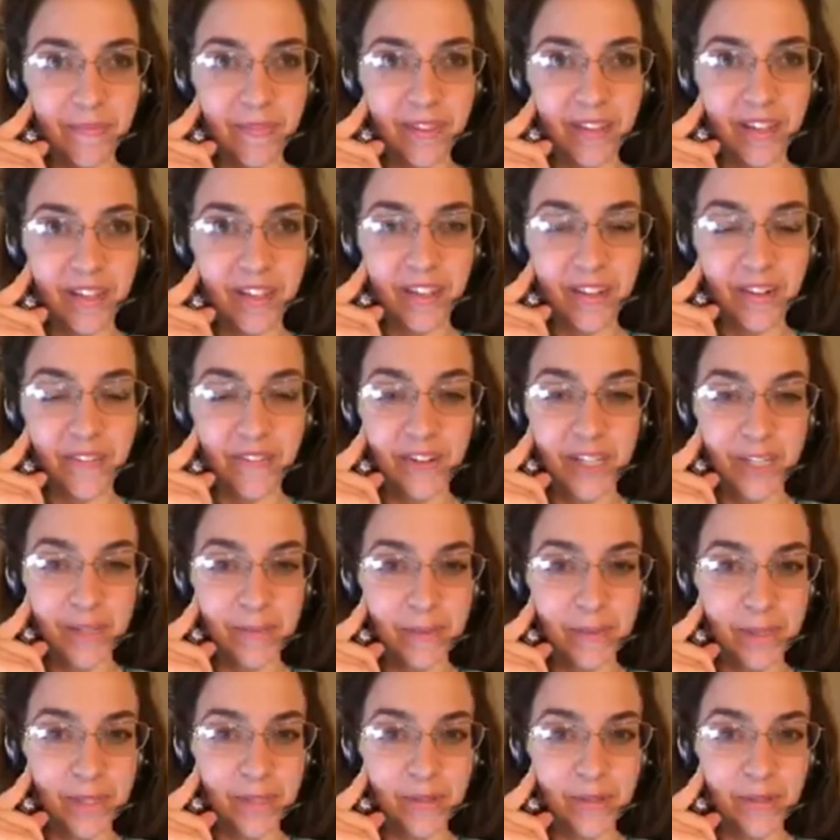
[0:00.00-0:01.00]
your
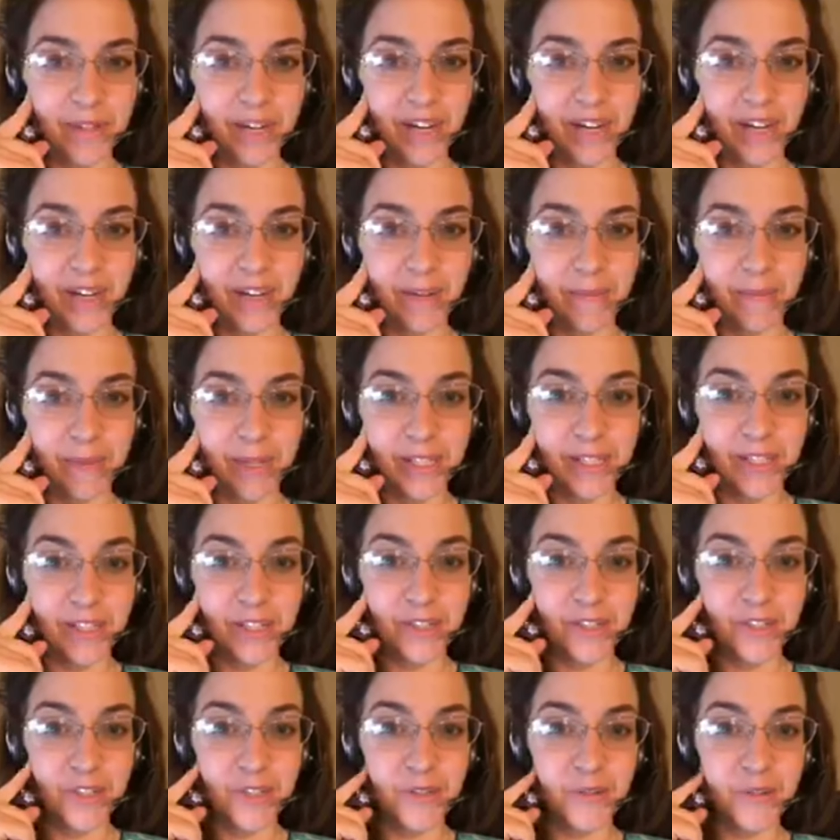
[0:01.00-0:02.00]
Facebook story and your
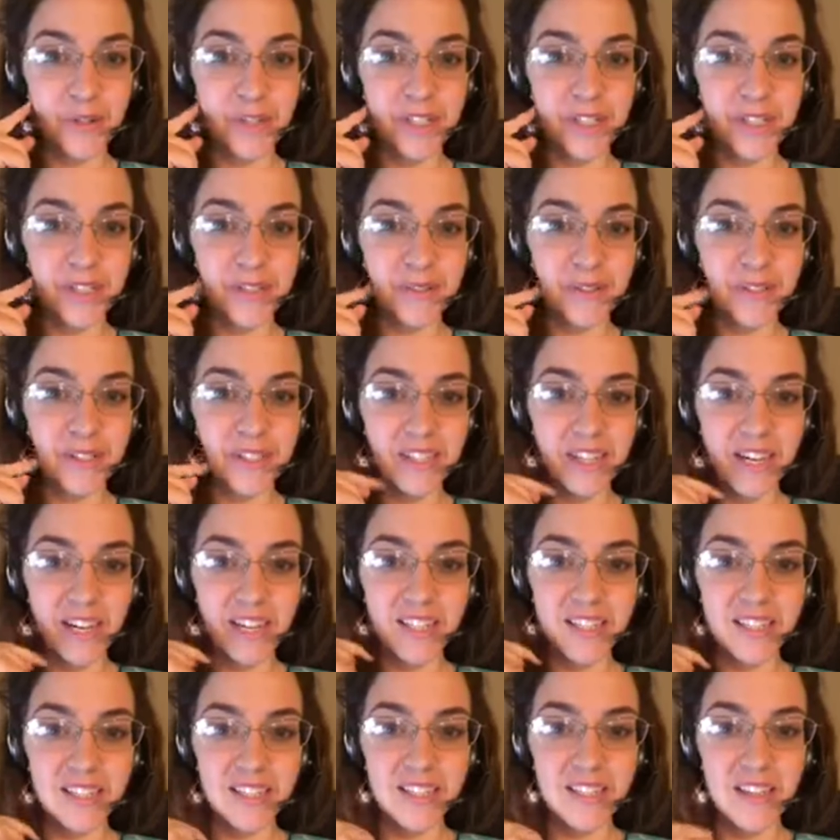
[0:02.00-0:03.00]
Messenger story, so it's
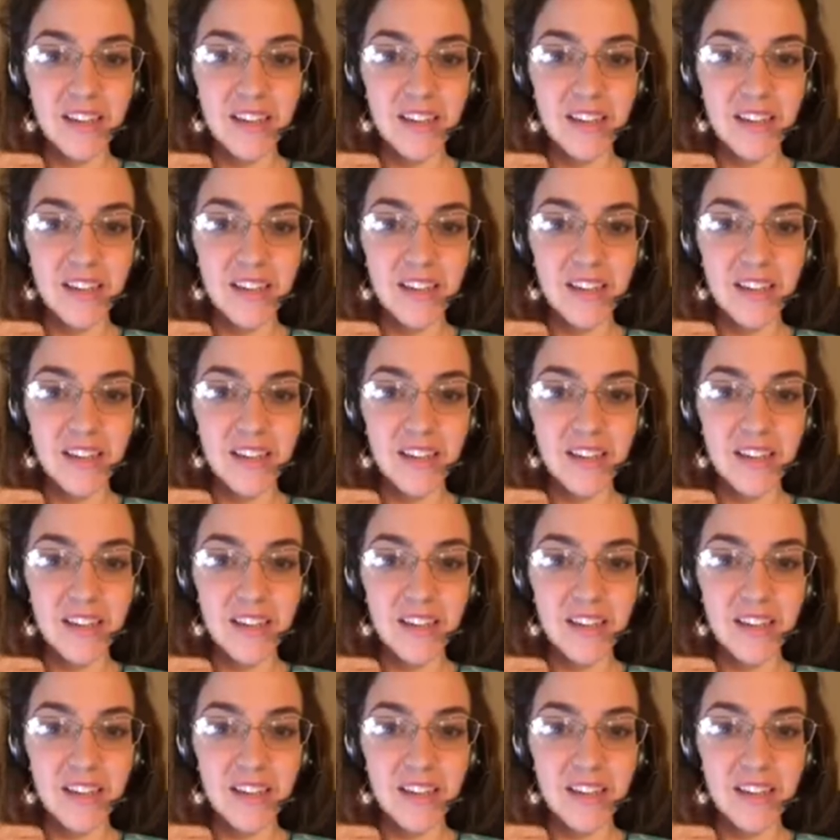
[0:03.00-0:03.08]
nice.